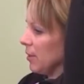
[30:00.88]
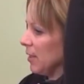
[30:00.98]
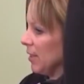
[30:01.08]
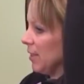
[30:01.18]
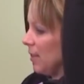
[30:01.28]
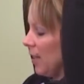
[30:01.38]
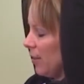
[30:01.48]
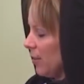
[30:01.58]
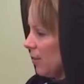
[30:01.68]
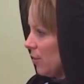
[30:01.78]
resist that
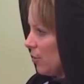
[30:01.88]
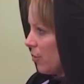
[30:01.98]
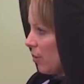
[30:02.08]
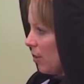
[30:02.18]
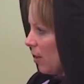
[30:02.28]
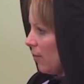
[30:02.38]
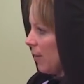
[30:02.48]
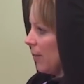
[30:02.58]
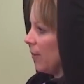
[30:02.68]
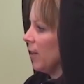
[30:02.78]
urge to hollow
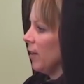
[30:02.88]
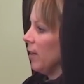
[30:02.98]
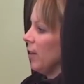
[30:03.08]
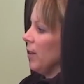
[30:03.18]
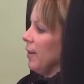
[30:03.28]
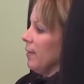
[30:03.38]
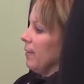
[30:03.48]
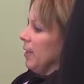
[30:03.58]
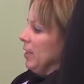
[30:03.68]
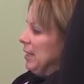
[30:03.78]
out.
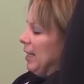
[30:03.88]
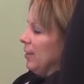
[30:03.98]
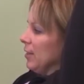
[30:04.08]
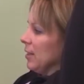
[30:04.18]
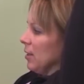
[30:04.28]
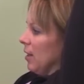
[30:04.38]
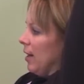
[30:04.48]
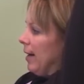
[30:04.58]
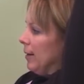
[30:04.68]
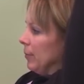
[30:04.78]
Reach out, let's
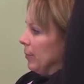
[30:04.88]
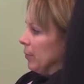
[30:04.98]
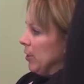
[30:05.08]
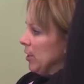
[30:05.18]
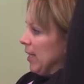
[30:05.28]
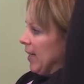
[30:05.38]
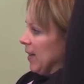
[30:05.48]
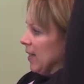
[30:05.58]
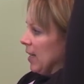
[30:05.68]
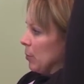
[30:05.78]
um, reach,
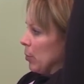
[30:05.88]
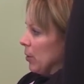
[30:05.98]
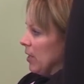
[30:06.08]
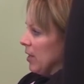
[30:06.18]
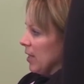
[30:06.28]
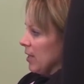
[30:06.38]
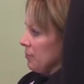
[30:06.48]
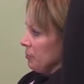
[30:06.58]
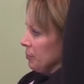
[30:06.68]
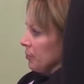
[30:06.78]
lengthen up, breathe
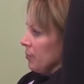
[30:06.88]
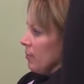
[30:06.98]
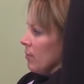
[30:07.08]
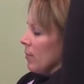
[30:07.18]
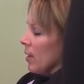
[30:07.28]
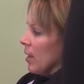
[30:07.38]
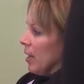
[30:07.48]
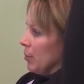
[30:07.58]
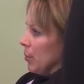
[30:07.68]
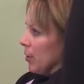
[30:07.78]
in
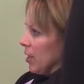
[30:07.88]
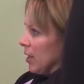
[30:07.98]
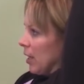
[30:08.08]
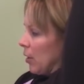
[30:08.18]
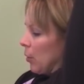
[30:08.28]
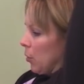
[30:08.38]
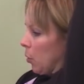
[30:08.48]
and breathe out.